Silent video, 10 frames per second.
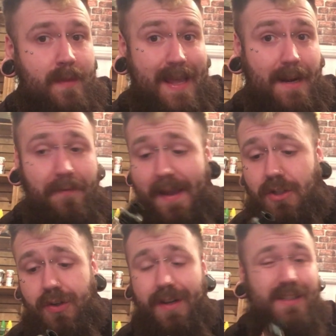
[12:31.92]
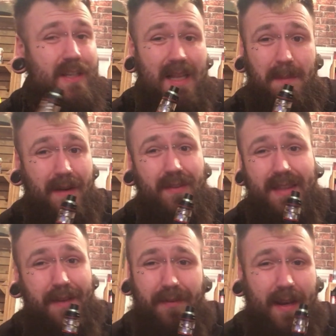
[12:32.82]
innovation. It's a little bit of a
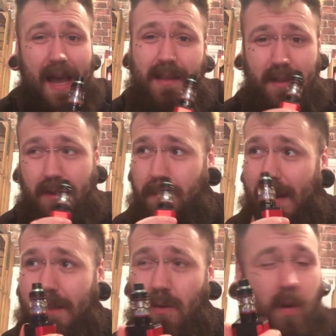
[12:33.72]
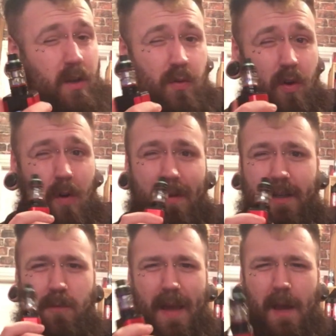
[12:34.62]
different kind of display to what you'd normally
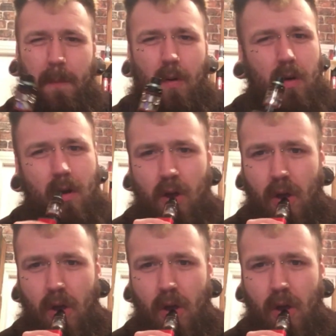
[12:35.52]
expect, but